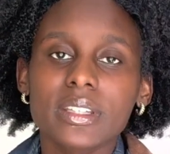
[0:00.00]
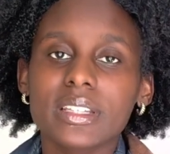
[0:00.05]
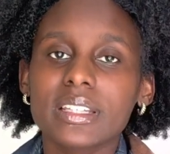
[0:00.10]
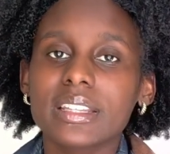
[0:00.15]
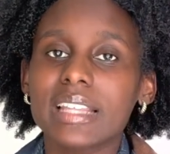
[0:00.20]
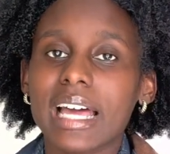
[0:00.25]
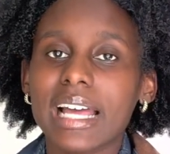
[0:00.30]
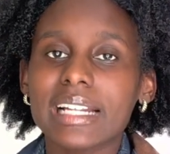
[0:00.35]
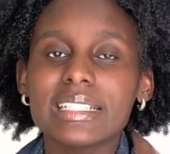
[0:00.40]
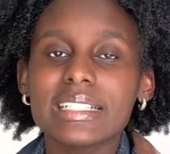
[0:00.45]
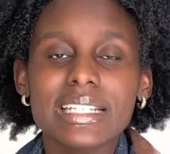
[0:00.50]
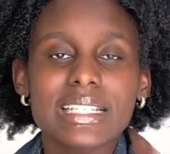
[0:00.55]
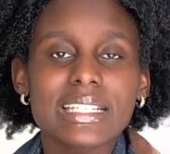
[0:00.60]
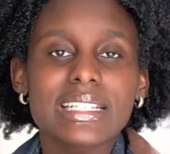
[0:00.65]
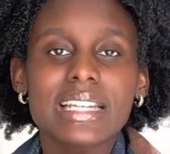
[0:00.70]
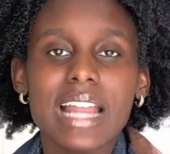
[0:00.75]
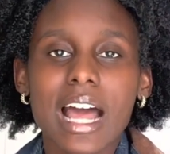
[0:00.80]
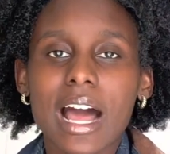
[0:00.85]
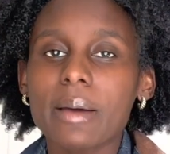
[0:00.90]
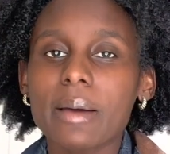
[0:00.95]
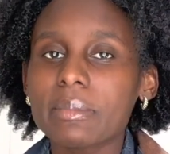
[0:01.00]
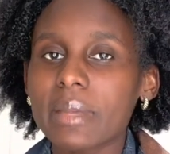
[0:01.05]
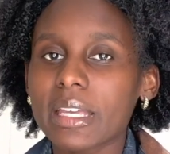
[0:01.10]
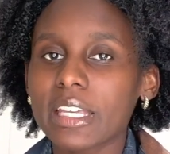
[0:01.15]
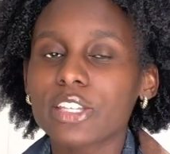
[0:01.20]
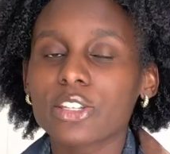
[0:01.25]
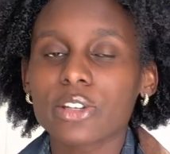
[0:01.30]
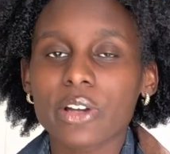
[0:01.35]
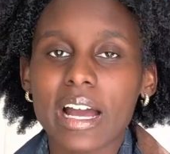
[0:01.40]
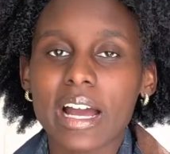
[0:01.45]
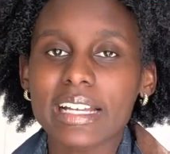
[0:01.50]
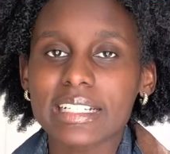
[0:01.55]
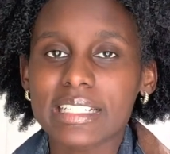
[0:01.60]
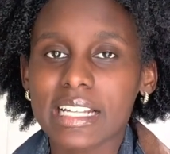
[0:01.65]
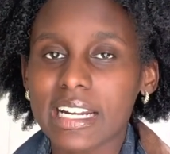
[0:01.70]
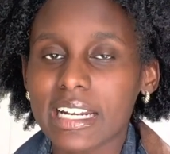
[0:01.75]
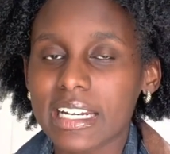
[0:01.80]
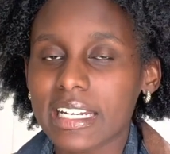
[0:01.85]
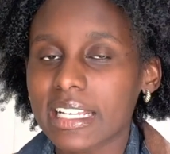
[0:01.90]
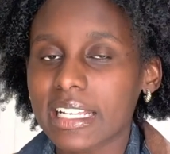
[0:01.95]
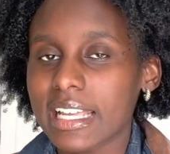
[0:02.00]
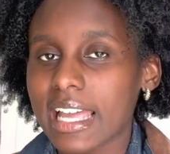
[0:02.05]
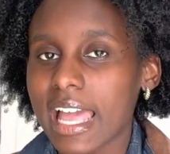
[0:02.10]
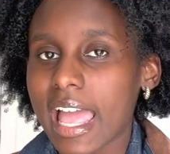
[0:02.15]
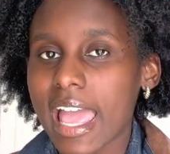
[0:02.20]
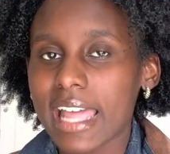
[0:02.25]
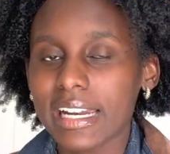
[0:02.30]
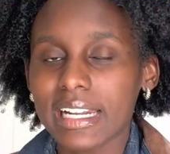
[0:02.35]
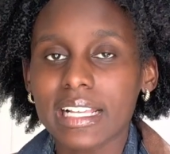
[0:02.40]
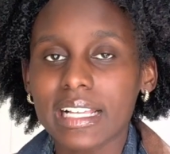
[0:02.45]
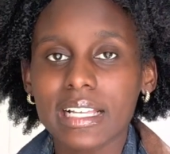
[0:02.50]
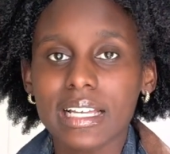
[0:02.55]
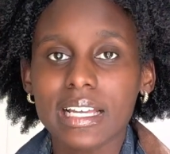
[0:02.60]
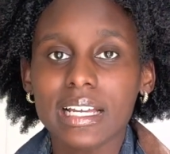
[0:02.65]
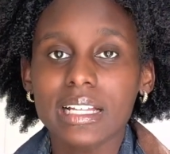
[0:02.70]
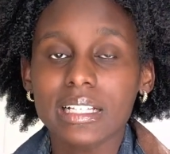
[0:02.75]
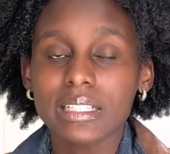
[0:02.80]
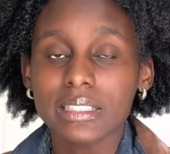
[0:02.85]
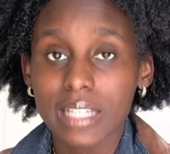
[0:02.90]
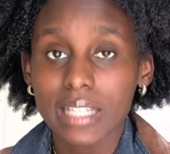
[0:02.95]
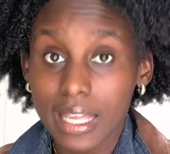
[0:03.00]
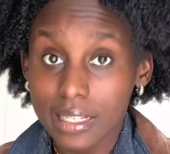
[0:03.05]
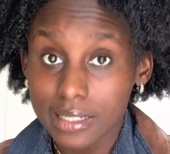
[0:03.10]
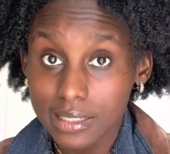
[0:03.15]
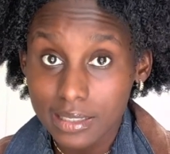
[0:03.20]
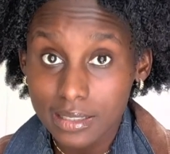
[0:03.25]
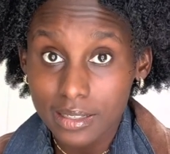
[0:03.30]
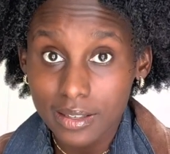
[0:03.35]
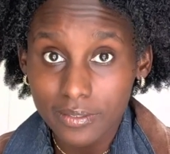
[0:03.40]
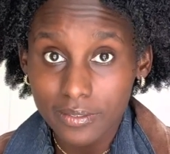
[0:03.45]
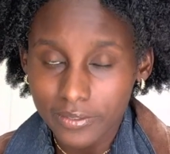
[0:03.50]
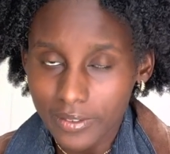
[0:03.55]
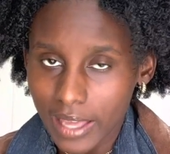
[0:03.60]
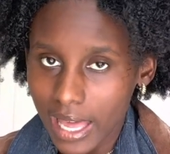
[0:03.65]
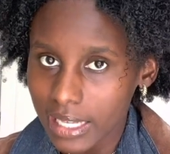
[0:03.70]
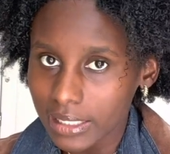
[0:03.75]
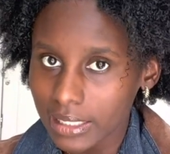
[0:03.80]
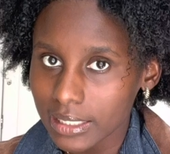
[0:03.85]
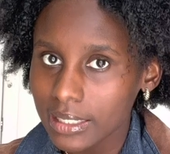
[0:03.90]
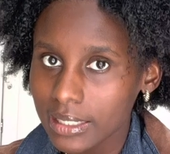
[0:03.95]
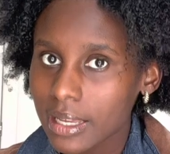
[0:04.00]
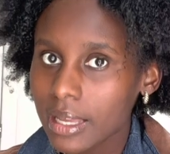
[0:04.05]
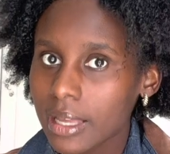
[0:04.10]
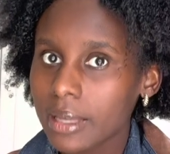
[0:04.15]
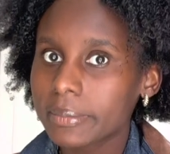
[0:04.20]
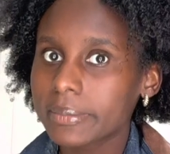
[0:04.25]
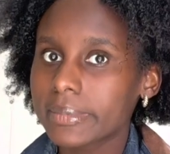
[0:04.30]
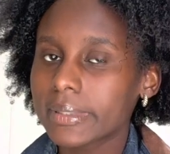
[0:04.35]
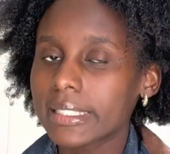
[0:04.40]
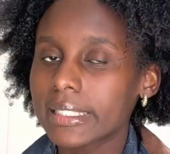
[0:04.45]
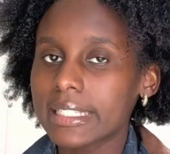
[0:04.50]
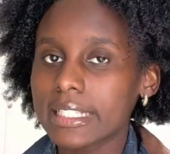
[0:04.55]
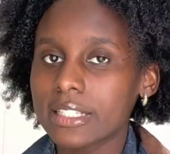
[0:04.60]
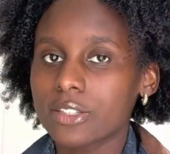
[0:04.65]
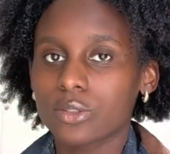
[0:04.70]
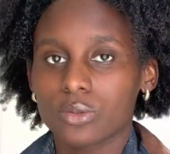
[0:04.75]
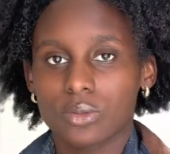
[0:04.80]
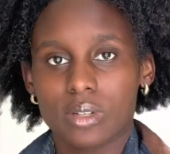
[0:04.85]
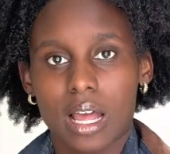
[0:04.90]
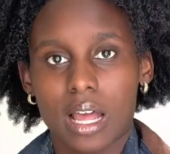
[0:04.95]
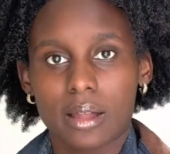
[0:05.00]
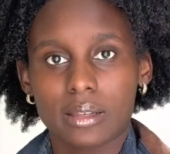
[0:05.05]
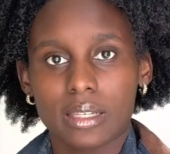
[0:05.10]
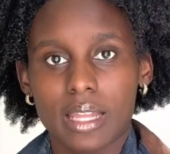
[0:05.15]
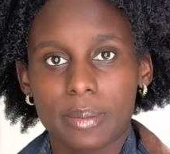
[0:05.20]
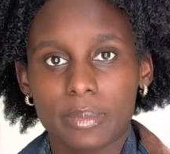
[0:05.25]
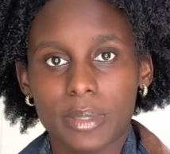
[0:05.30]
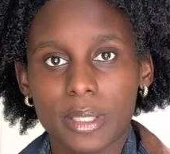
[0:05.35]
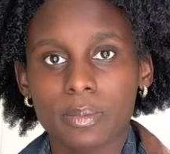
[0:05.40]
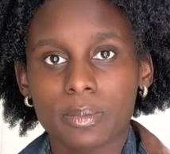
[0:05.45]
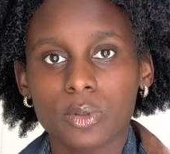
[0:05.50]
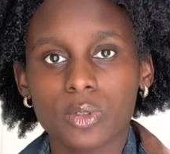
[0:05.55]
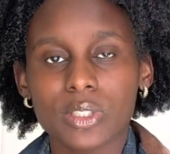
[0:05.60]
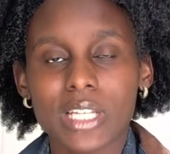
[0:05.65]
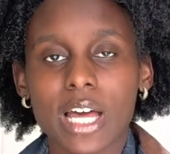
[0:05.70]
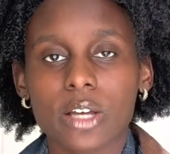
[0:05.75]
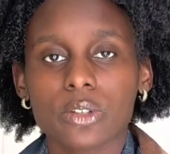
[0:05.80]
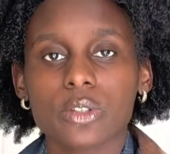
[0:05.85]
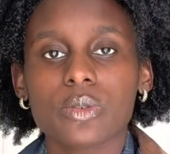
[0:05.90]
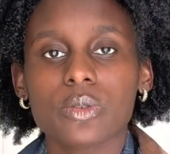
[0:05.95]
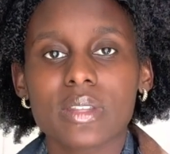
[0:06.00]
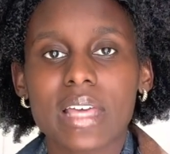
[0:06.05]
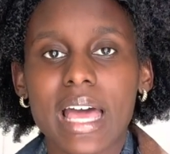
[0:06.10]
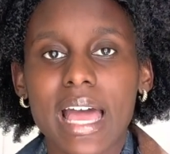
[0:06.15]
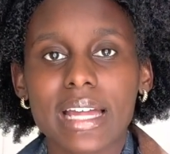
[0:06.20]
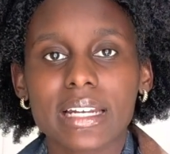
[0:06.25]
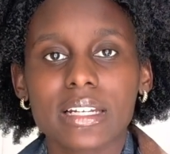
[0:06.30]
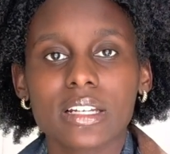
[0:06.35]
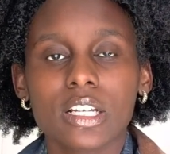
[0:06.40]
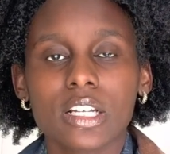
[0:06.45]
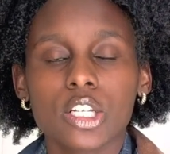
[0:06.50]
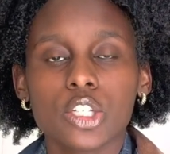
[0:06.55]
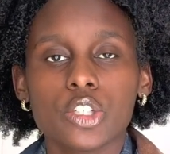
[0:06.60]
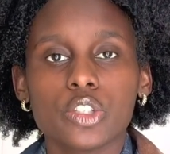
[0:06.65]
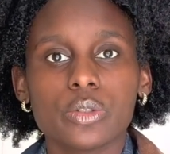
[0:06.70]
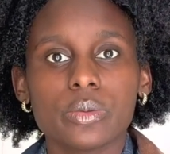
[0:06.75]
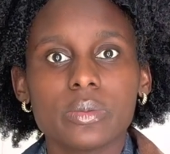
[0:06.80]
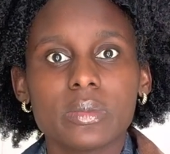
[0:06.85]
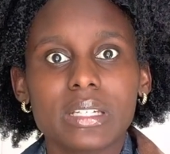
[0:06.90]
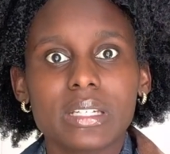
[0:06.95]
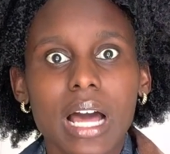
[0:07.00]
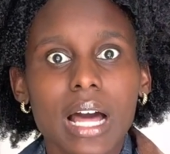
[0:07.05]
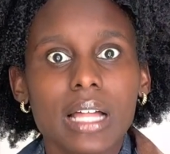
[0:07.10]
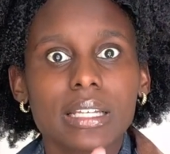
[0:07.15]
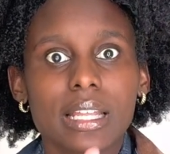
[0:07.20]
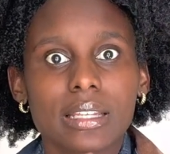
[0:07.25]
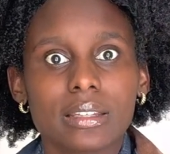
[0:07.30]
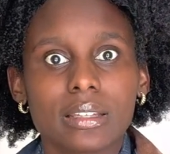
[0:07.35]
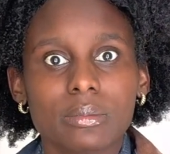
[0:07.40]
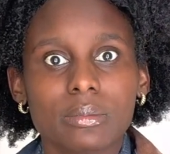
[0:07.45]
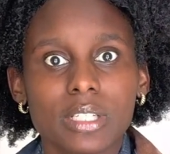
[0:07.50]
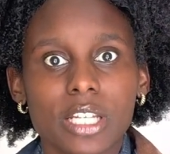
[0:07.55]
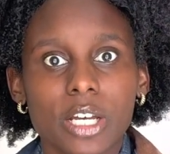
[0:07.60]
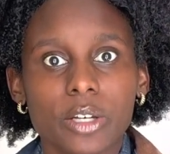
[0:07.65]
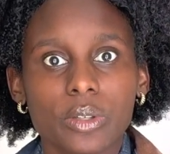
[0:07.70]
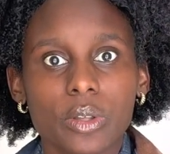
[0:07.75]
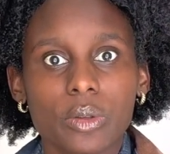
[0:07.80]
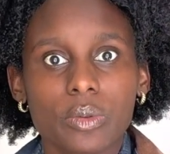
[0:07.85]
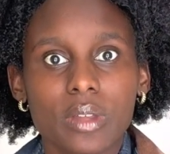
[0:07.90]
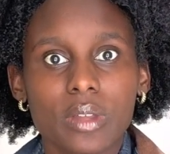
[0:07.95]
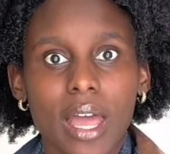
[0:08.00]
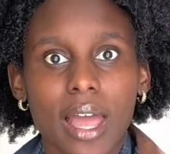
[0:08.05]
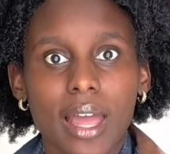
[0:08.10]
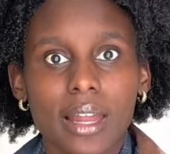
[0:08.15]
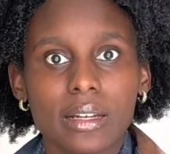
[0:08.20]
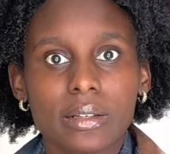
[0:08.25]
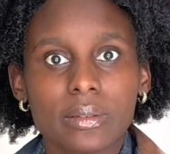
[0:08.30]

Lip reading: That does not make your identity any less valid. Please do not let people tell you that. Do not let them tell you that.